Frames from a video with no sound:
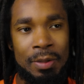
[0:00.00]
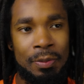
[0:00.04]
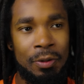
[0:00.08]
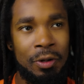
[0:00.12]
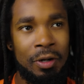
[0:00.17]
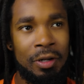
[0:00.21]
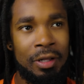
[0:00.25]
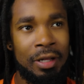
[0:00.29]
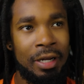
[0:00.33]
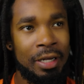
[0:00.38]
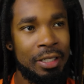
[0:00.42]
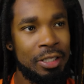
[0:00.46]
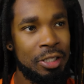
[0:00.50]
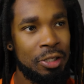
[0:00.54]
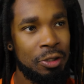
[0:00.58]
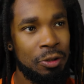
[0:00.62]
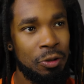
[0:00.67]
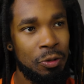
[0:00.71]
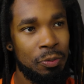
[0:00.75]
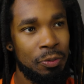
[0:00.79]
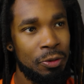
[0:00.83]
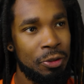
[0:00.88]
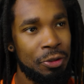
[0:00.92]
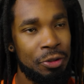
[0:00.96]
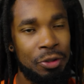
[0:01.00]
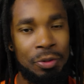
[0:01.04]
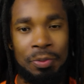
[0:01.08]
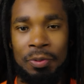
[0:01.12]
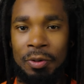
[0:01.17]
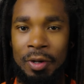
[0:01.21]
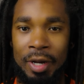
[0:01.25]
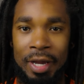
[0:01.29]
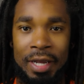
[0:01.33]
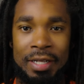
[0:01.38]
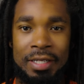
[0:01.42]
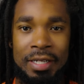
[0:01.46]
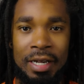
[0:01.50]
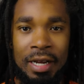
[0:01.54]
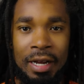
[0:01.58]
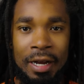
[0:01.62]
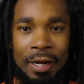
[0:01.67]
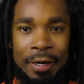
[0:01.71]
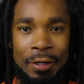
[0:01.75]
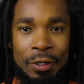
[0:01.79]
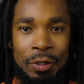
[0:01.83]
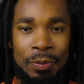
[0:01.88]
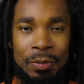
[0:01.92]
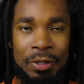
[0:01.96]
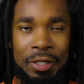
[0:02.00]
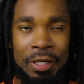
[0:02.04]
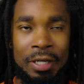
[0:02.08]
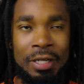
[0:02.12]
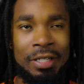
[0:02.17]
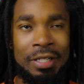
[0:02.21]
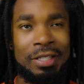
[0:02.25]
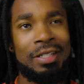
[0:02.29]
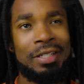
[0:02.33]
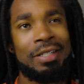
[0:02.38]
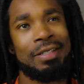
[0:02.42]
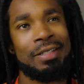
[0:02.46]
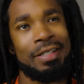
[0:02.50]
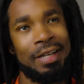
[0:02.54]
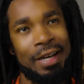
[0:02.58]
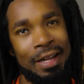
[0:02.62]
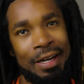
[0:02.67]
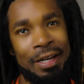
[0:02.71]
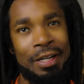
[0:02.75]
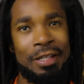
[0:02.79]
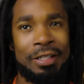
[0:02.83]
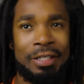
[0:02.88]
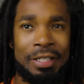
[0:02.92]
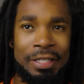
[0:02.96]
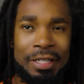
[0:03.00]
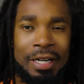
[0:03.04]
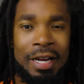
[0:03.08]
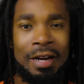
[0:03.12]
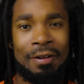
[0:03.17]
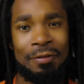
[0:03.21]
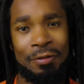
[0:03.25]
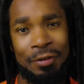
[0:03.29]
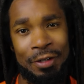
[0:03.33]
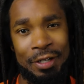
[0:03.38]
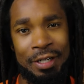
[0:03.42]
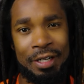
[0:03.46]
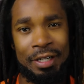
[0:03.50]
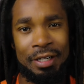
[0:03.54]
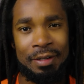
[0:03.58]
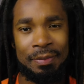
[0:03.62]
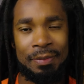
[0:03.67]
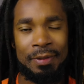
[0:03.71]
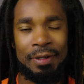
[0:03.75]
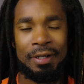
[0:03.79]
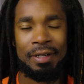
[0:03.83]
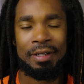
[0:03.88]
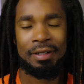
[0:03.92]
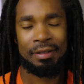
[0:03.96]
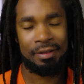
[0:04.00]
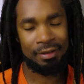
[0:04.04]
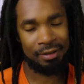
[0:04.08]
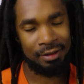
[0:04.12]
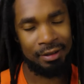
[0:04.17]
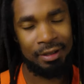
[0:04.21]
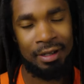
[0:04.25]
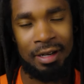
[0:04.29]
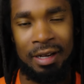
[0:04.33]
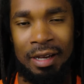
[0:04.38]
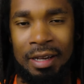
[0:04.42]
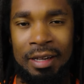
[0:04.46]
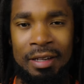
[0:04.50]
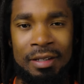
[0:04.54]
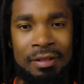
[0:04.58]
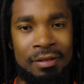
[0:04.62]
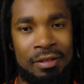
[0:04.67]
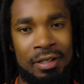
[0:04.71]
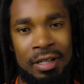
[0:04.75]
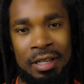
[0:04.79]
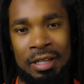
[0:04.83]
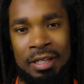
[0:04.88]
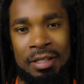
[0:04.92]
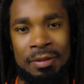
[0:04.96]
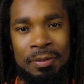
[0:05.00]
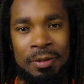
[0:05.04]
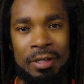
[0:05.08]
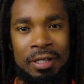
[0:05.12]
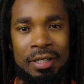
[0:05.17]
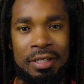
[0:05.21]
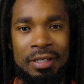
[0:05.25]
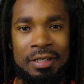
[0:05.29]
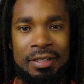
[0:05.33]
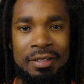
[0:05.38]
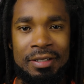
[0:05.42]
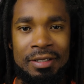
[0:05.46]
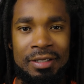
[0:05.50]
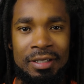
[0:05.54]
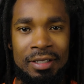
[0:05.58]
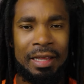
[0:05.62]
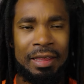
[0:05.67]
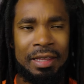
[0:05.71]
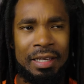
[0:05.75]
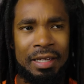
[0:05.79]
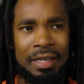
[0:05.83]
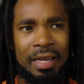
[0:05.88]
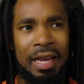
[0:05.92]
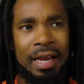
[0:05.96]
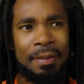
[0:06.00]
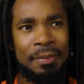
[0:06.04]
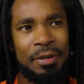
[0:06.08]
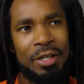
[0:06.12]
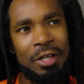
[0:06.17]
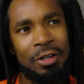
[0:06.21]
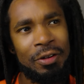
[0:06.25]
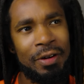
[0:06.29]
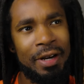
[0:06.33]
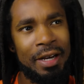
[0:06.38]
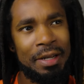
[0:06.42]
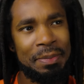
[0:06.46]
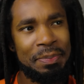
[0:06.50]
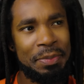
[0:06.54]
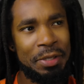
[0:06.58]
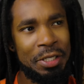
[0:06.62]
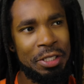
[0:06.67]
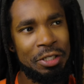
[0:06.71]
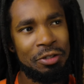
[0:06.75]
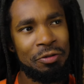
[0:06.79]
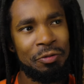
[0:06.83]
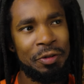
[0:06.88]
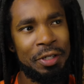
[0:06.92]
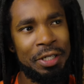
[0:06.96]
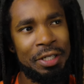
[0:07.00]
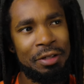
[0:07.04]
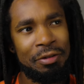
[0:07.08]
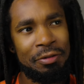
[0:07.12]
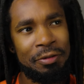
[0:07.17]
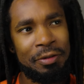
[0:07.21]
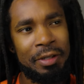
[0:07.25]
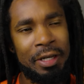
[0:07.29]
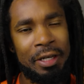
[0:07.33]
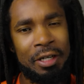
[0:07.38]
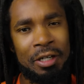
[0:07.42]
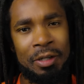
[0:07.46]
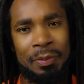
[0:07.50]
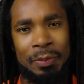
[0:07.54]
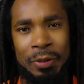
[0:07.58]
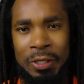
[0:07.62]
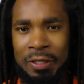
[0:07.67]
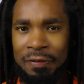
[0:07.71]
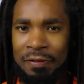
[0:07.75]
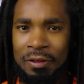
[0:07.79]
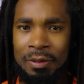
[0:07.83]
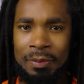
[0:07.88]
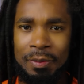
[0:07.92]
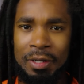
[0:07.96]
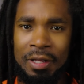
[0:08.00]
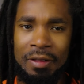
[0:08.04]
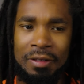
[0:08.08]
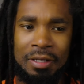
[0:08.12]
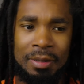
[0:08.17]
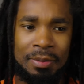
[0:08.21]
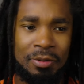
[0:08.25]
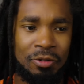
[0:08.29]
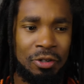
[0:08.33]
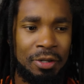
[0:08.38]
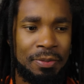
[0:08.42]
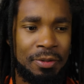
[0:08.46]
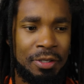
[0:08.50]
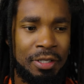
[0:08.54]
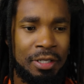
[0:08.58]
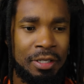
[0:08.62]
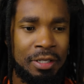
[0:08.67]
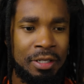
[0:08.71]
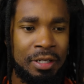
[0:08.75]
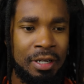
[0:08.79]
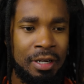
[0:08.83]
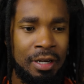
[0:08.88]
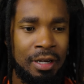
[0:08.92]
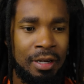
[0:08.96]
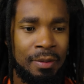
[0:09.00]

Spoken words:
people are like super, super anti-audiobook because it's technically not reading, but it is what it is. I think Abigail had Beach read through like her Book of the Month subscription.